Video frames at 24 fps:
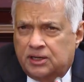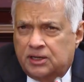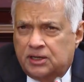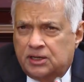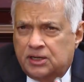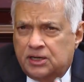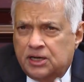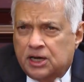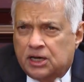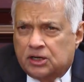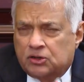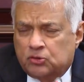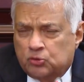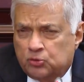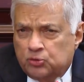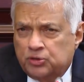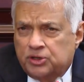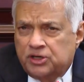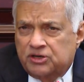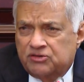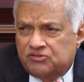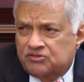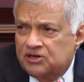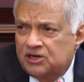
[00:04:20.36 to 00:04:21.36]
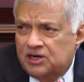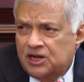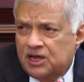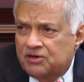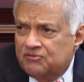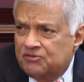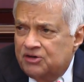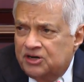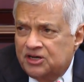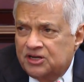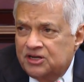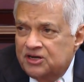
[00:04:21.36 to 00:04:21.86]
India too, they still
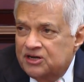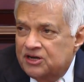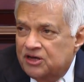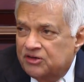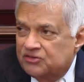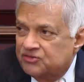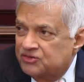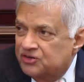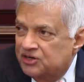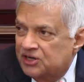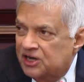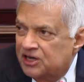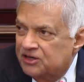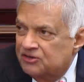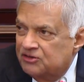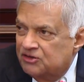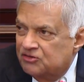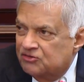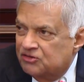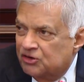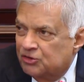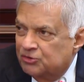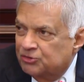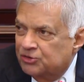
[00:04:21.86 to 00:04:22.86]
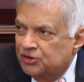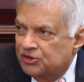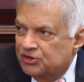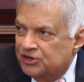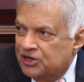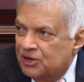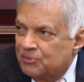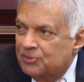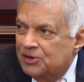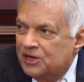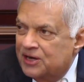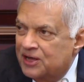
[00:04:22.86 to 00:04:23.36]
haven't industrialized the south of
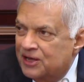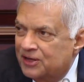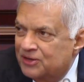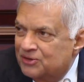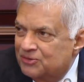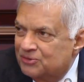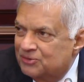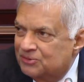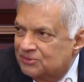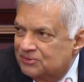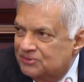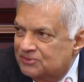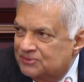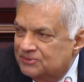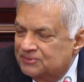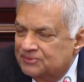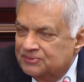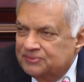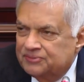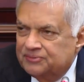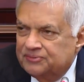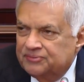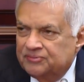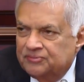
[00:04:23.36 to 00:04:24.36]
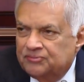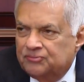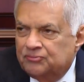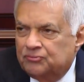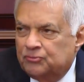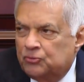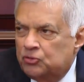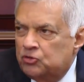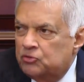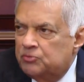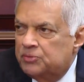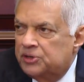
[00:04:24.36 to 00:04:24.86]
Tamil Nadu.
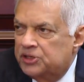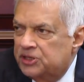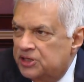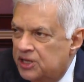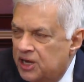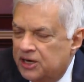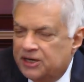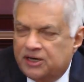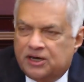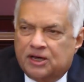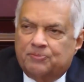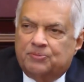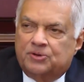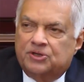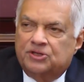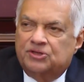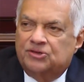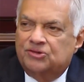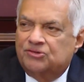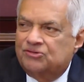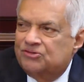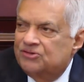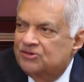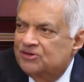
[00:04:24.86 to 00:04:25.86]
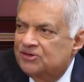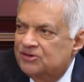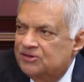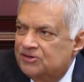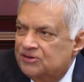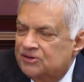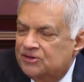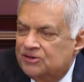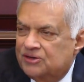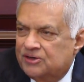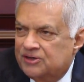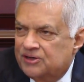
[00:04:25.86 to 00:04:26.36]
The moment that happens,
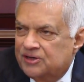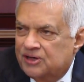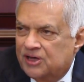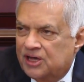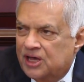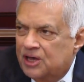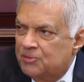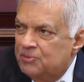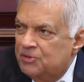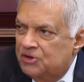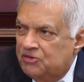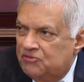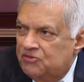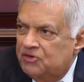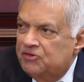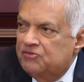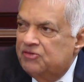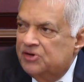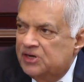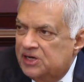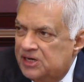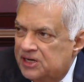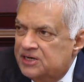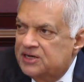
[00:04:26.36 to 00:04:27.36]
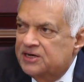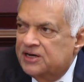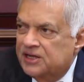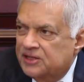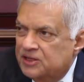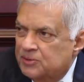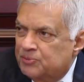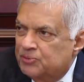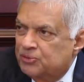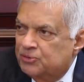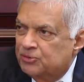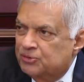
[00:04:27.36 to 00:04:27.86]
I mean, we will need
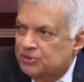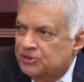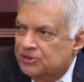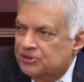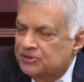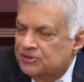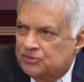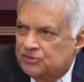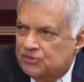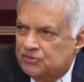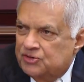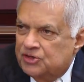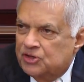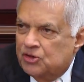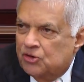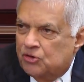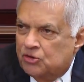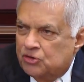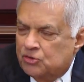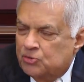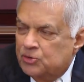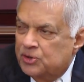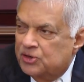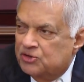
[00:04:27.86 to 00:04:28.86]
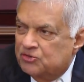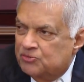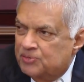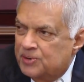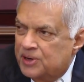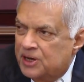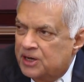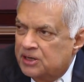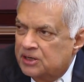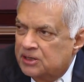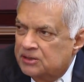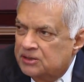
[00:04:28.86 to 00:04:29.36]
another port. We thought to
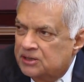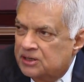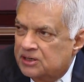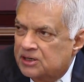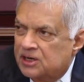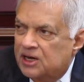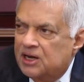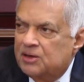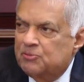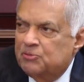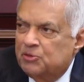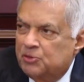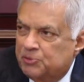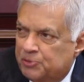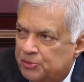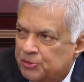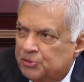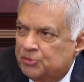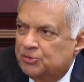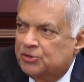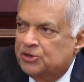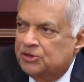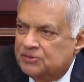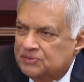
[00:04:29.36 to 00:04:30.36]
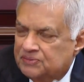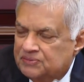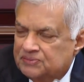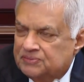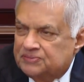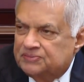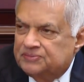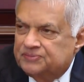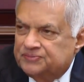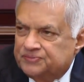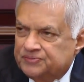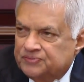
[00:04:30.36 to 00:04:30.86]
expand the Colombo port
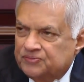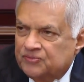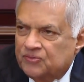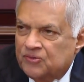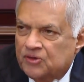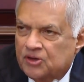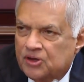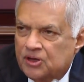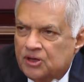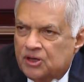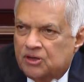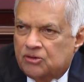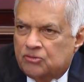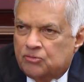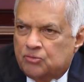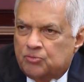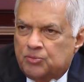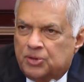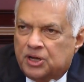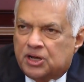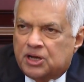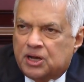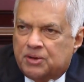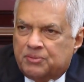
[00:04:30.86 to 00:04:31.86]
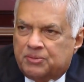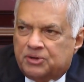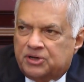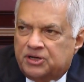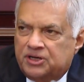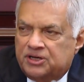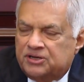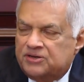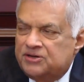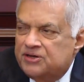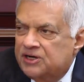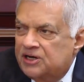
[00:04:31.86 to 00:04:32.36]
to become a
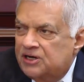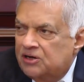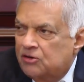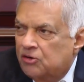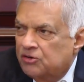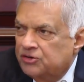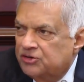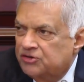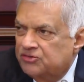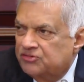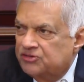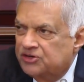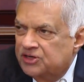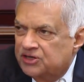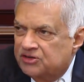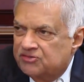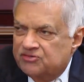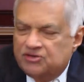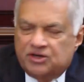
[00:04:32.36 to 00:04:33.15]
regional logistics